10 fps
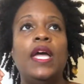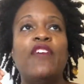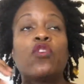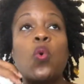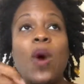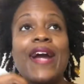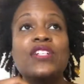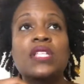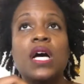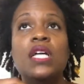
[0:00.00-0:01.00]
it
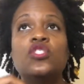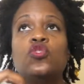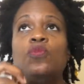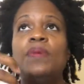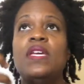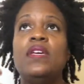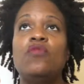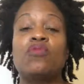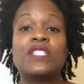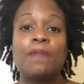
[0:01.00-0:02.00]
requires us to be
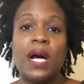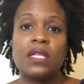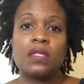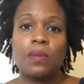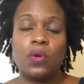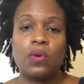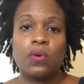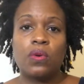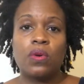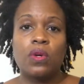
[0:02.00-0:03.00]
responsible.
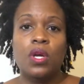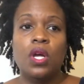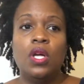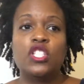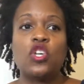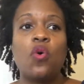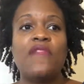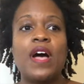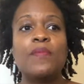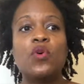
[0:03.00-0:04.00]
So
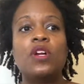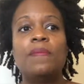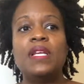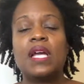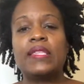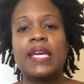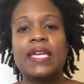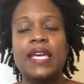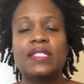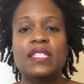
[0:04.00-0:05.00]
if I'm going to be like that
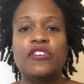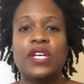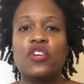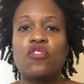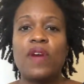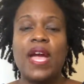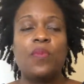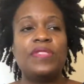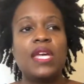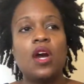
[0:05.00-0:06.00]
Cancerian crab
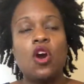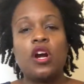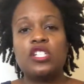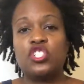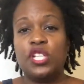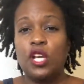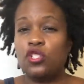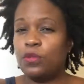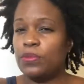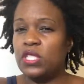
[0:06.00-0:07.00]
with that hard shell
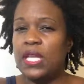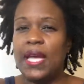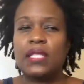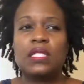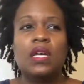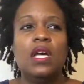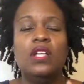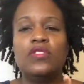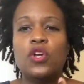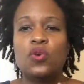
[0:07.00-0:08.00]
to protect
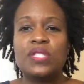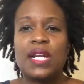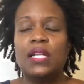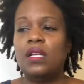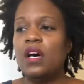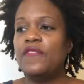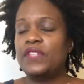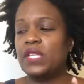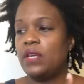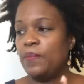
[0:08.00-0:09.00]
those that I love
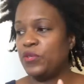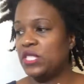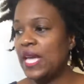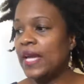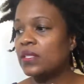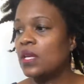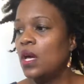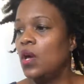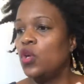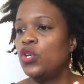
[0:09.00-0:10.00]
and protect,
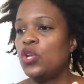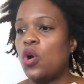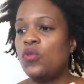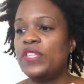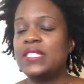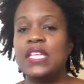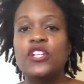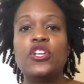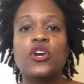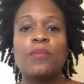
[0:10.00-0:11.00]
the
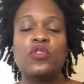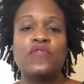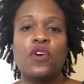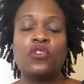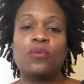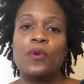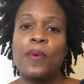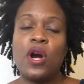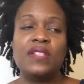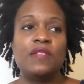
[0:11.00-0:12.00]
tender, most vulnerable
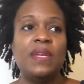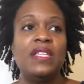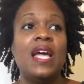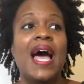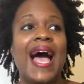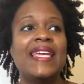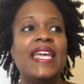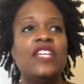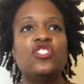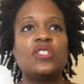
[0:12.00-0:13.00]
parts of me, I
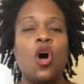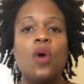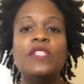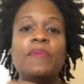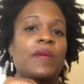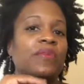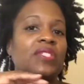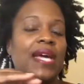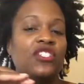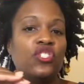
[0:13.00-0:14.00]
can't just always be in
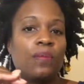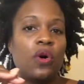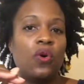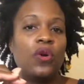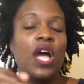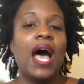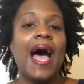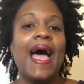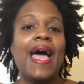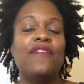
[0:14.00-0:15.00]
protection mode.
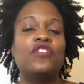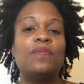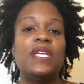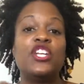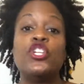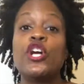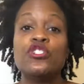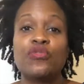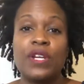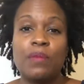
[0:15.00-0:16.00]
I have to be in
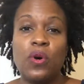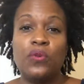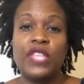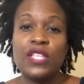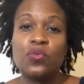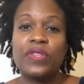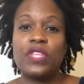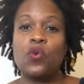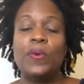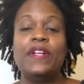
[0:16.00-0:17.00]
nurturing mode. That's what the
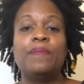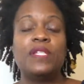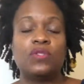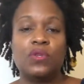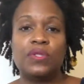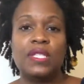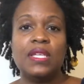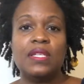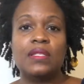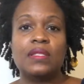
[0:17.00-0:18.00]
Queen of Pentacles
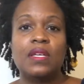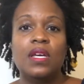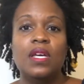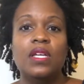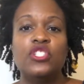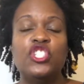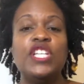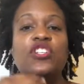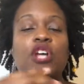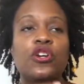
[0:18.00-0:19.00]
is. She
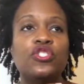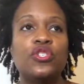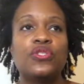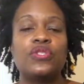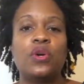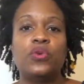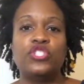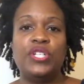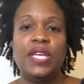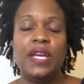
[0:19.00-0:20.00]
nurtures those
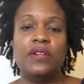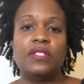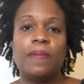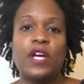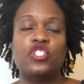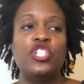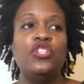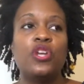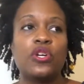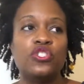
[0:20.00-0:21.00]
she cares about. She
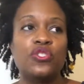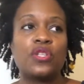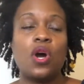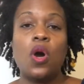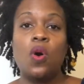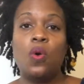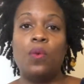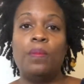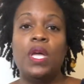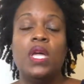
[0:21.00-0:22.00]
nurtures her
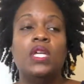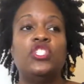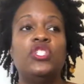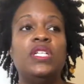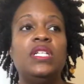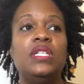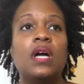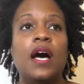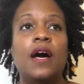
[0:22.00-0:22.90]
home. She